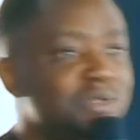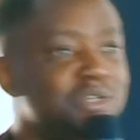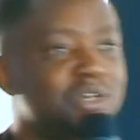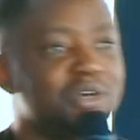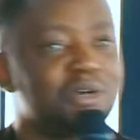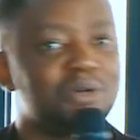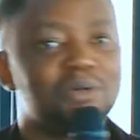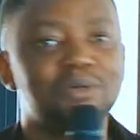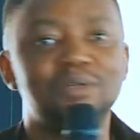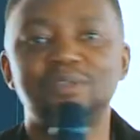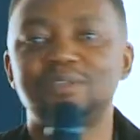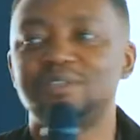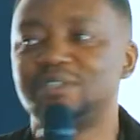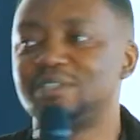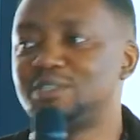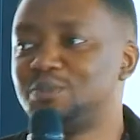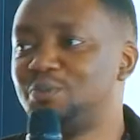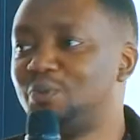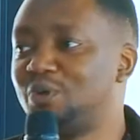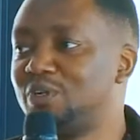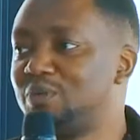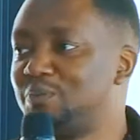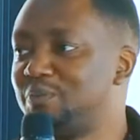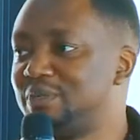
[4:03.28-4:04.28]
know
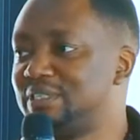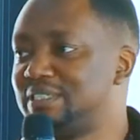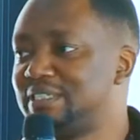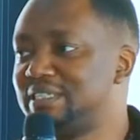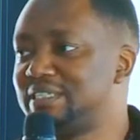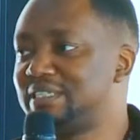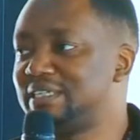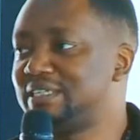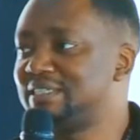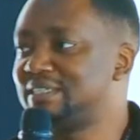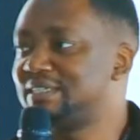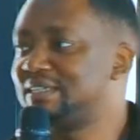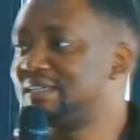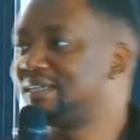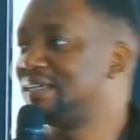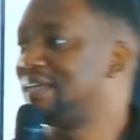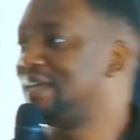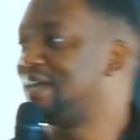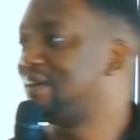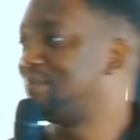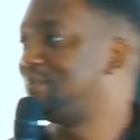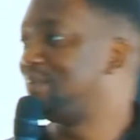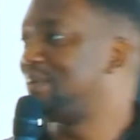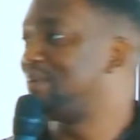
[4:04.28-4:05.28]
small businesses
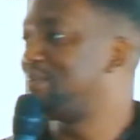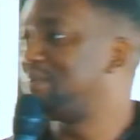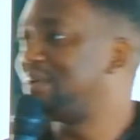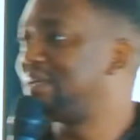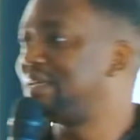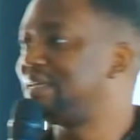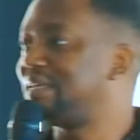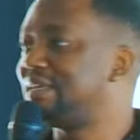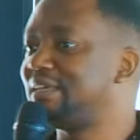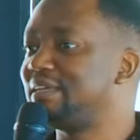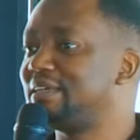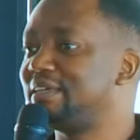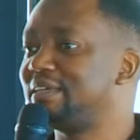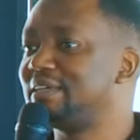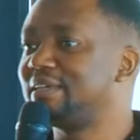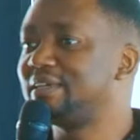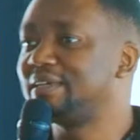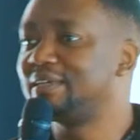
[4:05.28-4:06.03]
have been making